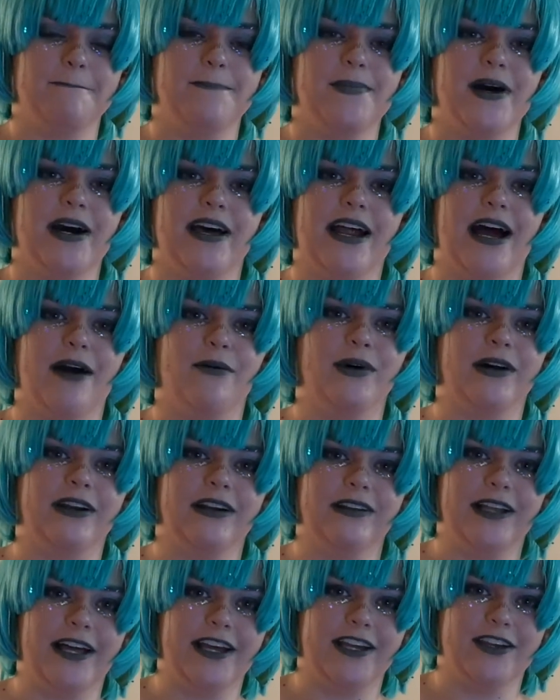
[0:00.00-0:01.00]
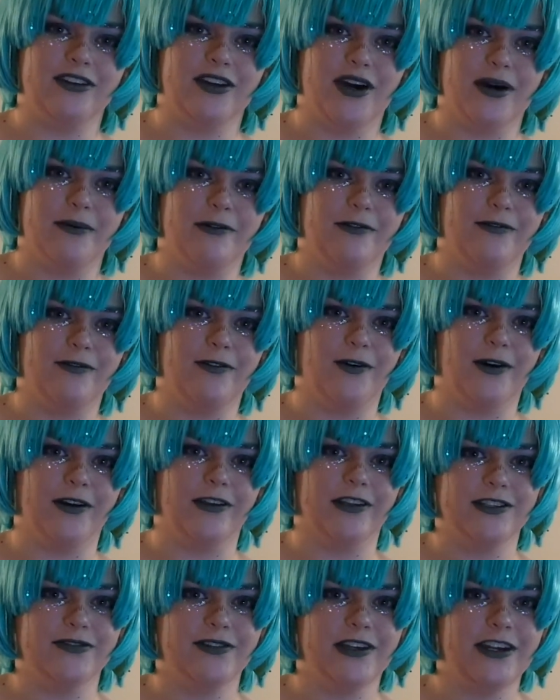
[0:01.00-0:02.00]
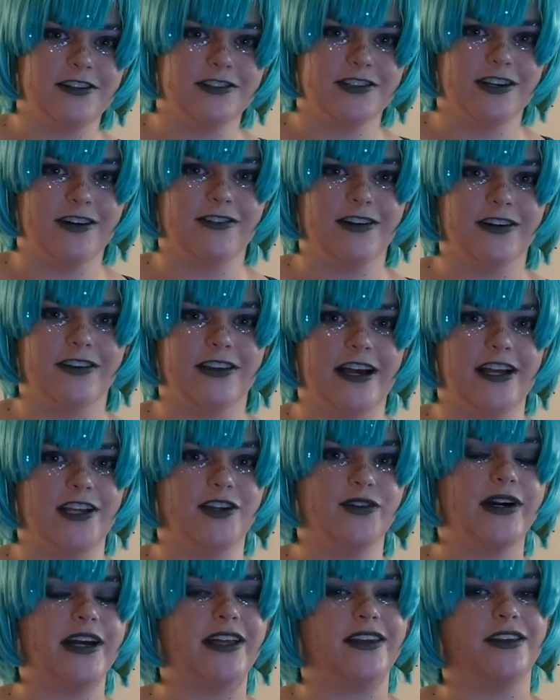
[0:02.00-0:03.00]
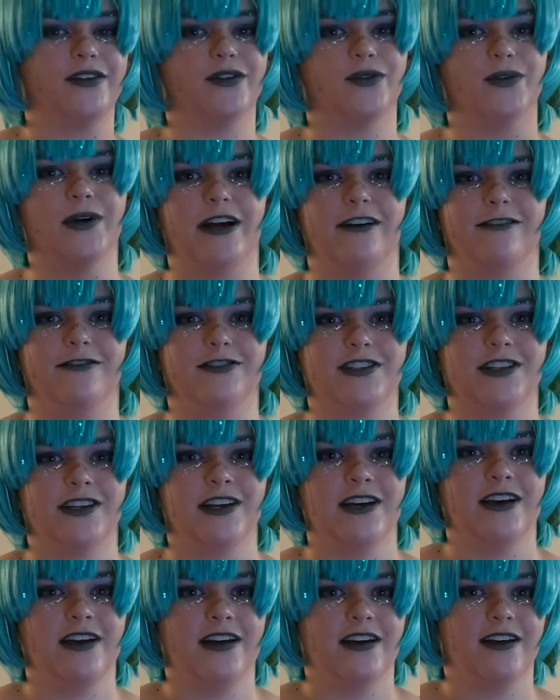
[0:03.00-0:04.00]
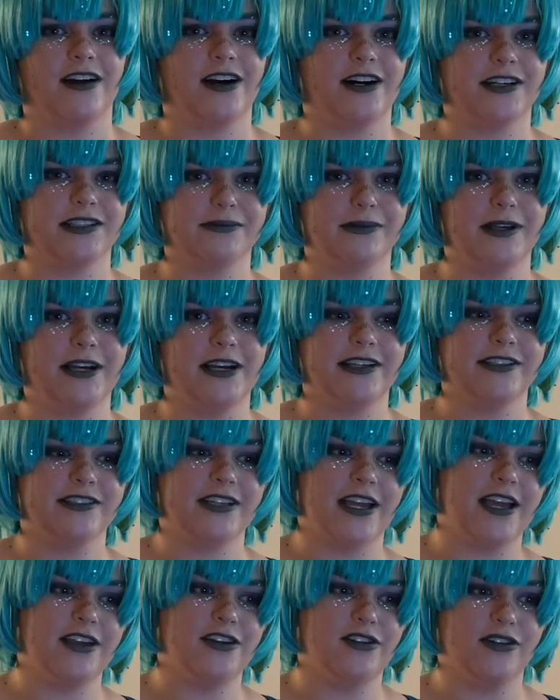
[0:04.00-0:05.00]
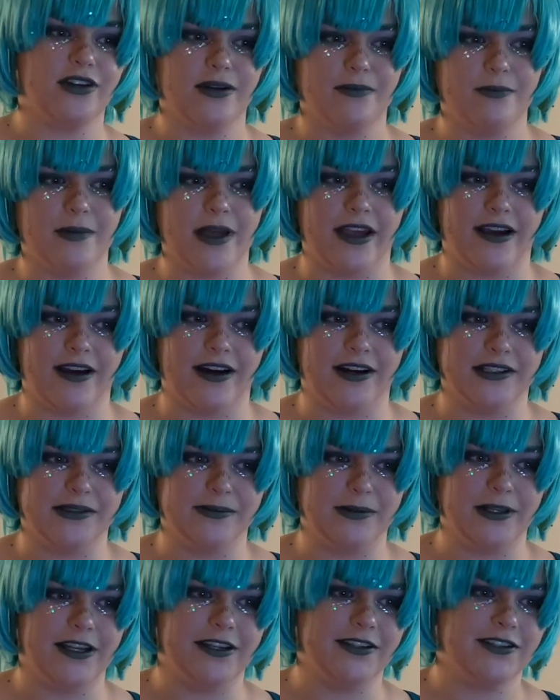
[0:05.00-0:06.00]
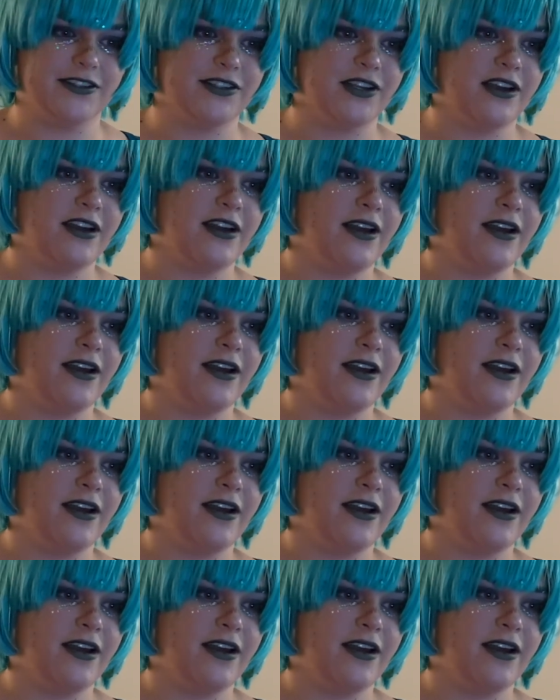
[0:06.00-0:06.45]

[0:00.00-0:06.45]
But I want to let you know before this video's over that you can thrift cosplays and you can make cosplays.